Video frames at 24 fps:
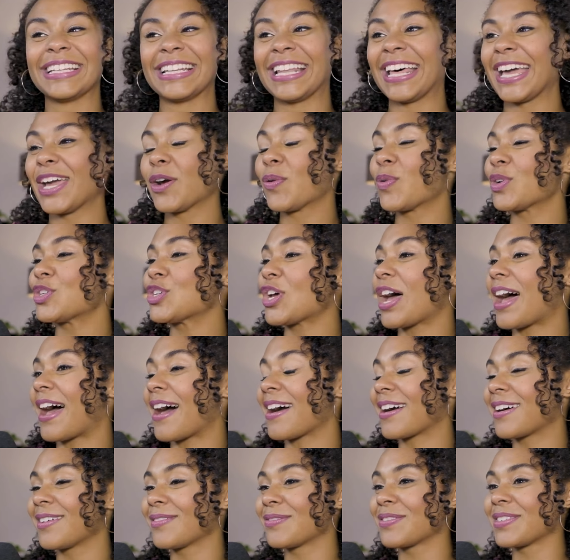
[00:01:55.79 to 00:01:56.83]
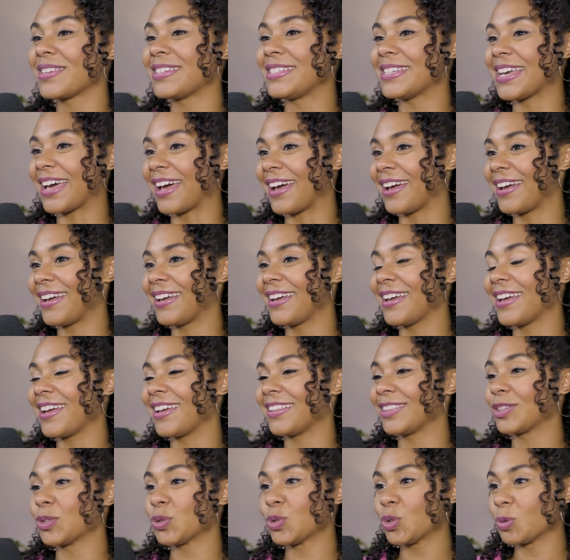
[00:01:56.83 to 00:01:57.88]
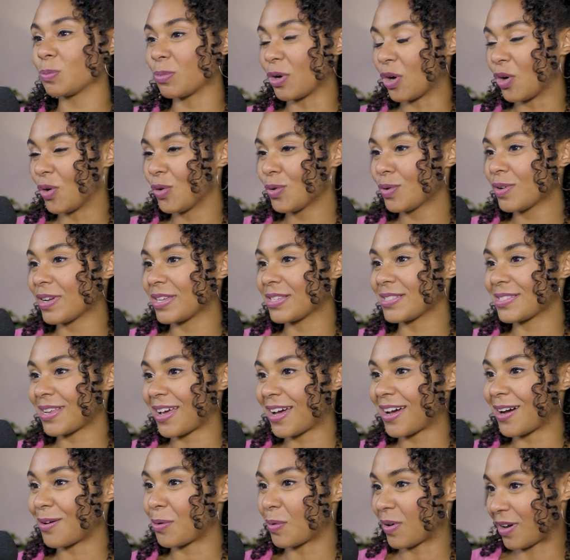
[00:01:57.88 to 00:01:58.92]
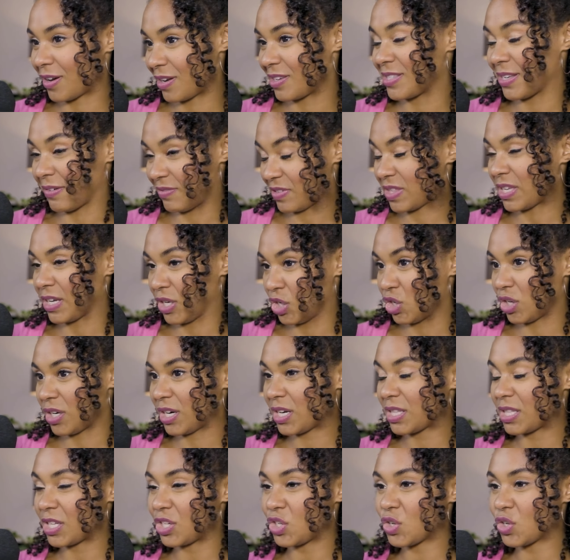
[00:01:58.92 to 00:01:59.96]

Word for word: Language hack of the day: to the bone is how are is everything good, and then